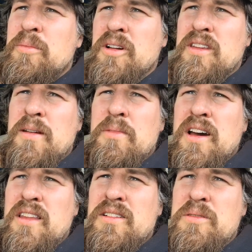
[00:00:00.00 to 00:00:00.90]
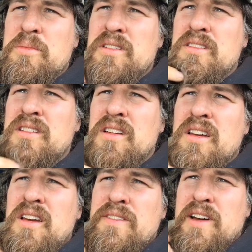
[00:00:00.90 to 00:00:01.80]
multi-bathrooms.
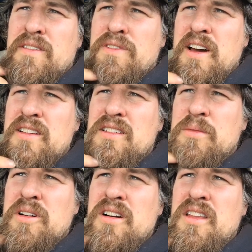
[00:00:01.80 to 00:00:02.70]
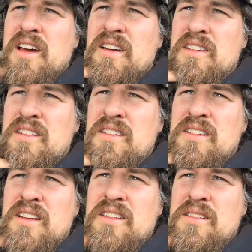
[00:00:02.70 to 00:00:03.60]
If I could find somewhere
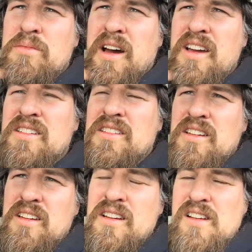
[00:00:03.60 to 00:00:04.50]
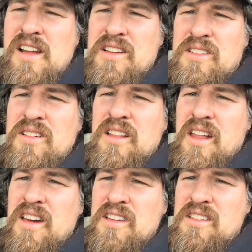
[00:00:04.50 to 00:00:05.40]
that's isolated and has good
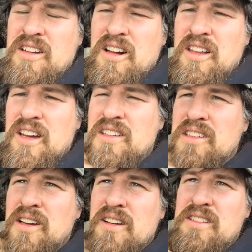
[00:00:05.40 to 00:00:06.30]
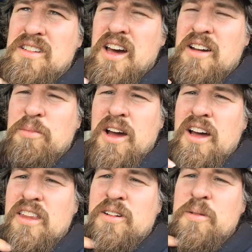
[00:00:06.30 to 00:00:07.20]
light and all that stuff, and it's not a
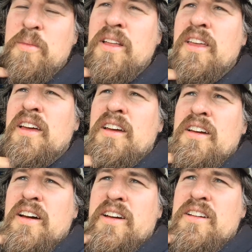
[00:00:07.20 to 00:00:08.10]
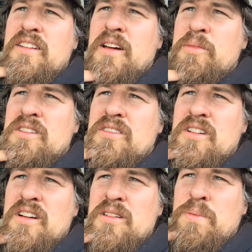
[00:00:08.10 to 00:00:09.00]
bathroom, I could
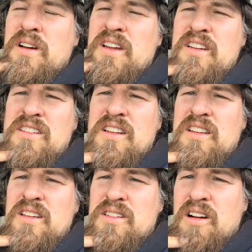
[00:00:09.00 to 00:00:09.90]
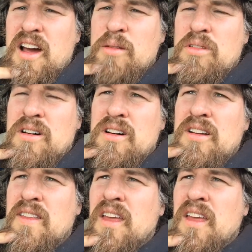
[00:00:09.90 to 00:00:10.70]
demonstrate. It's pretty easy to describe though.